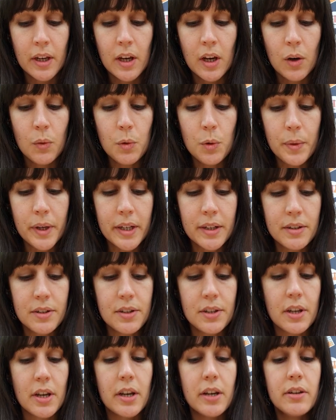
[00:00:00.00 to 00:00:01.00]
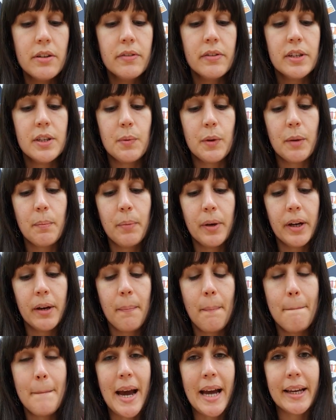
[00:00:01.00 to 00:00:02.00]
What we can do is we can put a
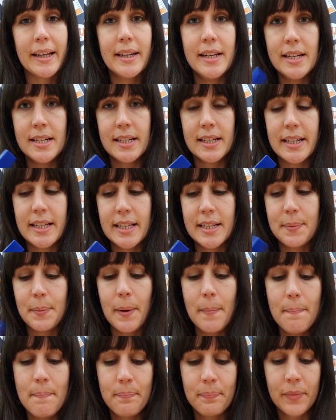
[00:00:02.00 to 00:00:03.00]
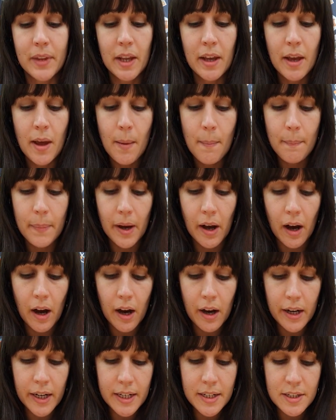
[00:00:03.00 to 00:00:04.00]
magnet like this one
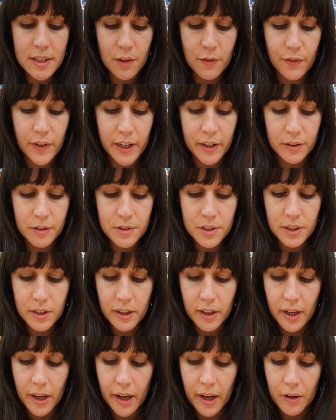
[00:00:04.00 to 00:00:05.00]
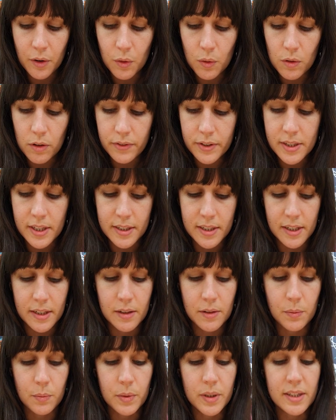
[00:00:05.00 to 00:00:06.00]
behind the field, and all of a
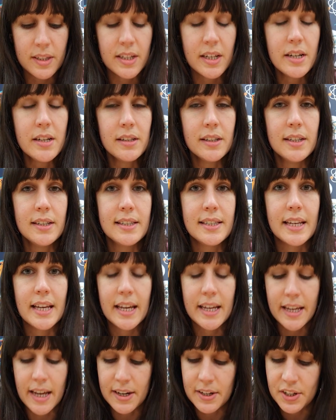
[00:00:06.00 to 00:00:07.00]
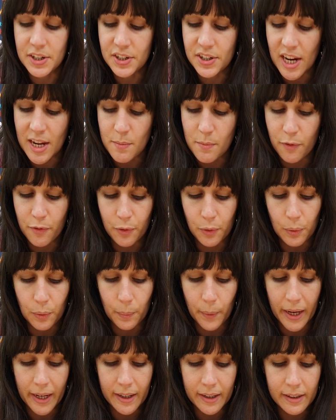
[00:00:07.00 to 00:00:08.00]
sudden we start to see a shape
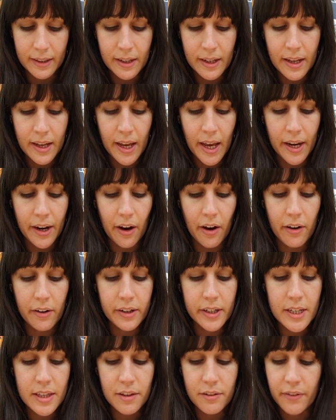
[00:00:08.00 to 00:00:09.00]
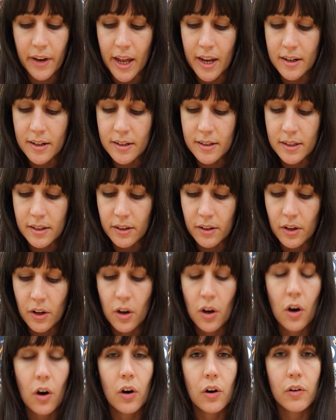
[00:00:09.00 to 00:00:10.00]
forming at either end
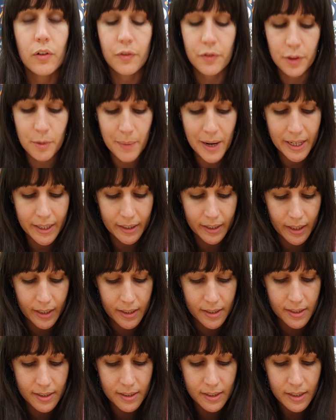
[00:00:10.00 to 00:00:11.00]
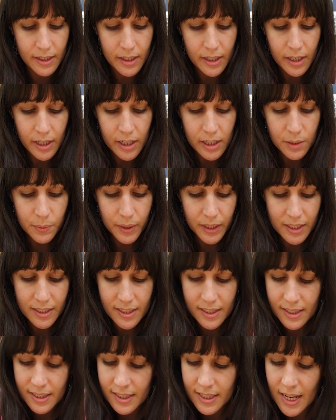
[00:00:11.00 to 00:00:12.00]
of the magnets. So we can
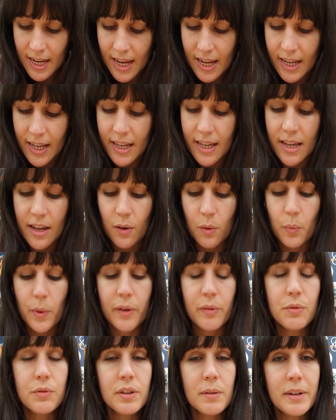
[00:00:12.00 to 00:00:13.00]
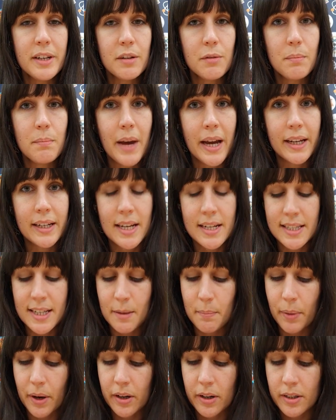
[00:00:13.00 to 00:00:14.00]
see where all the little magnetic
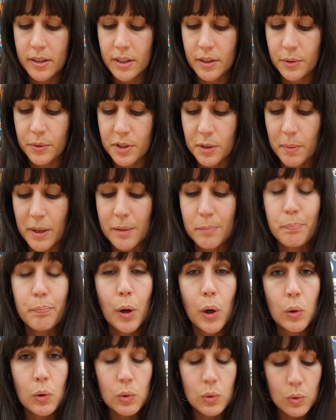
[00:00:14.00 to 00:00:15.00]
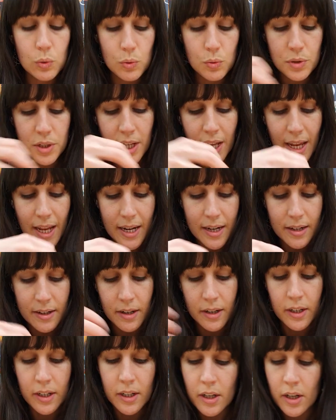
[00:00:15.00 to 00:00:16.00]
particles are being pulled in
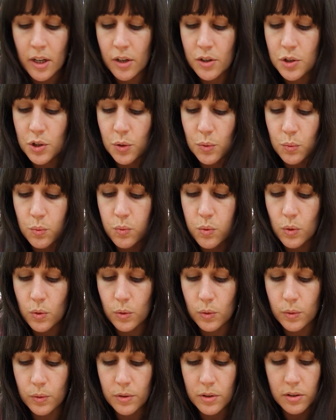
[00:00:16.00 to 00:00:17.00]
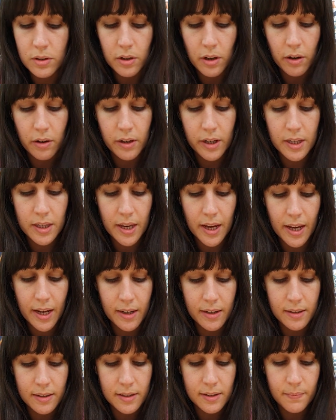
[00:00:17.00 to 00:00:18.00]
towards either
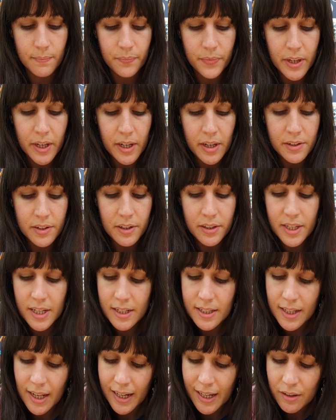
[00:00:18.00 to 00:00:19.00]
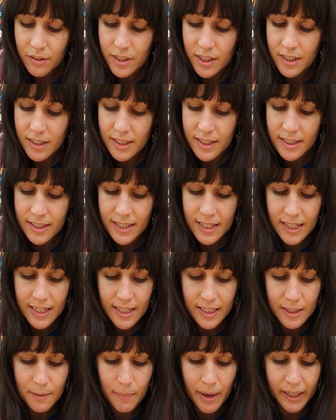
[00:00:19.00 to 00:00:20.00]
ends. So this allows us to see
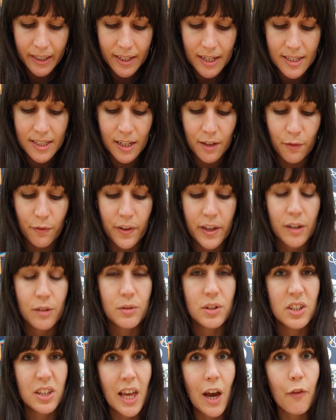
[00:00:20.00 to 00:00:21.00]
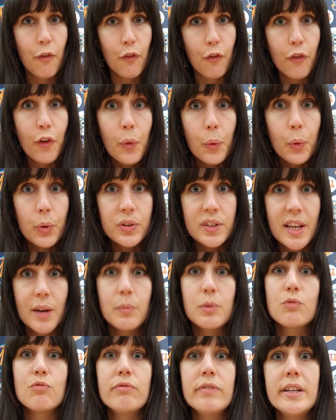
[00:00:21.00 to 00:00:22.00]
the magnetic field. So that force that
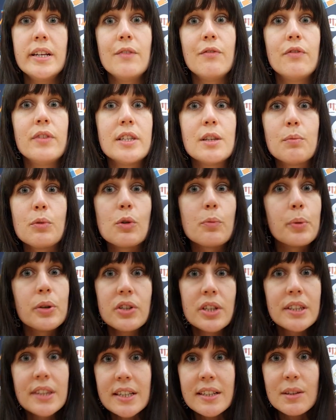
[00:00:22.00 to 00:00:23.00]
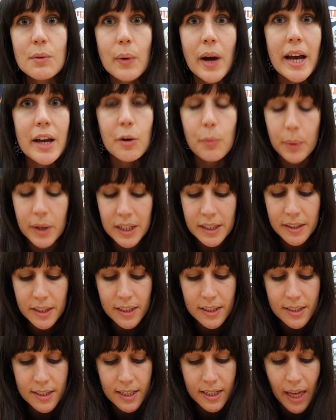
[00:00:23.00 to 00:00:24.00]
was really visible, pushing things away or pulling
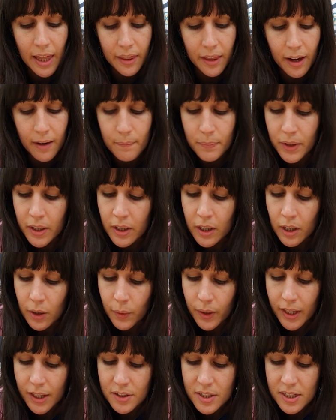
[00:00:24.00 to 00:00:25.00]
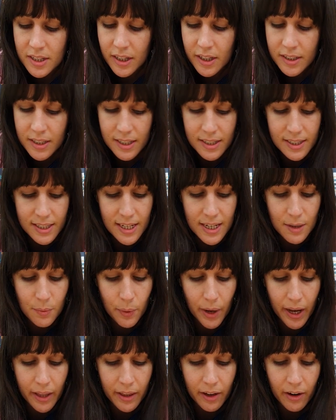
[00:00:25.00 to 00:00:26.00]
things together, we can actually start to see
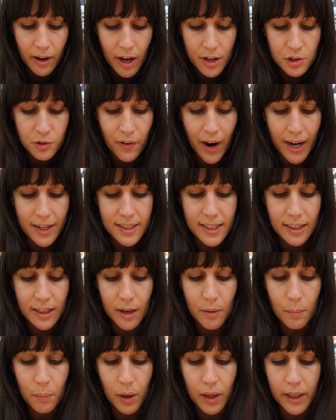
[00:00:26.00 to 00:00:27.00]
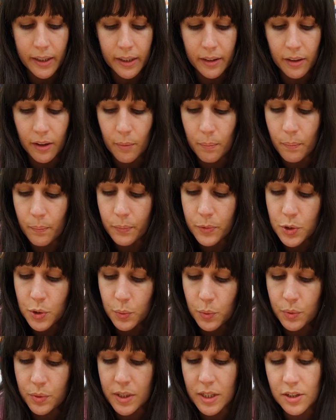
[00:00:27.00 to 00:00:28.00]
where they're attracting and pulling them
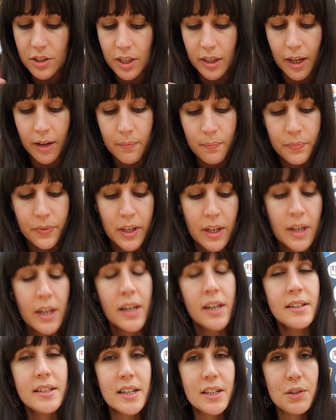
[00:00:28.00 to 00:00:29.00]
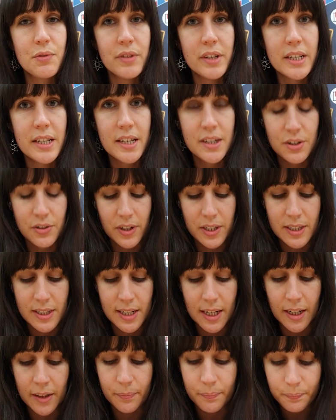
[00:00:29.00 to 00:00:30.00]
towards each other. So that's really
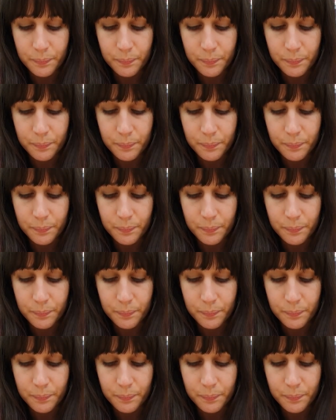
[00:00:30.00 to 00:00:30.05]
interesting.